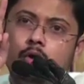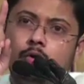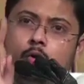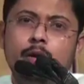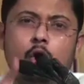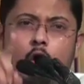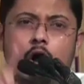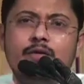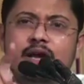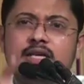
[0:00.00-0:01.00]
to be
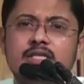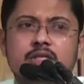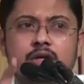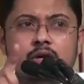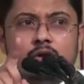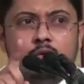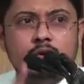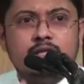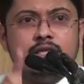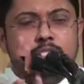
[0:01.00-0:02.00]
always
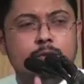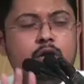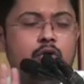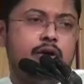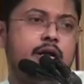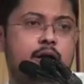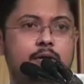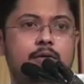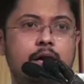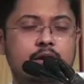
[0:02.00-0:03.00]
within the sphere of India.
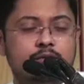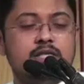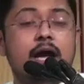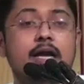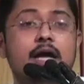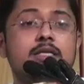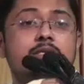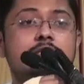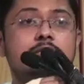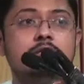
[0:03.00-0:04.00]
And when China
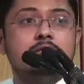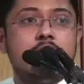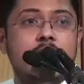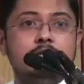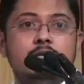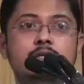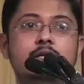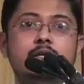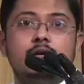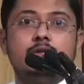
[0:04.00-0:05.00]
is challenging the
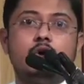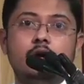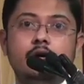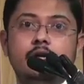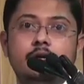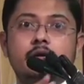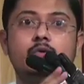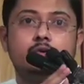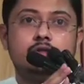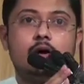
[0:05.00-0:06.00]
Indian authority in Indian
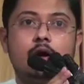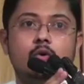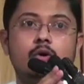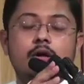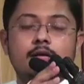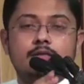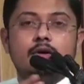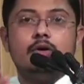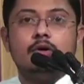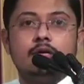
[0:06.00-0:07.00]
Ocean now,
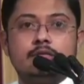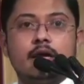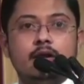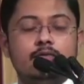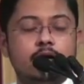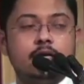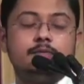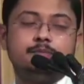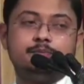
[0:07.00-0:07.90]
it's again a worry.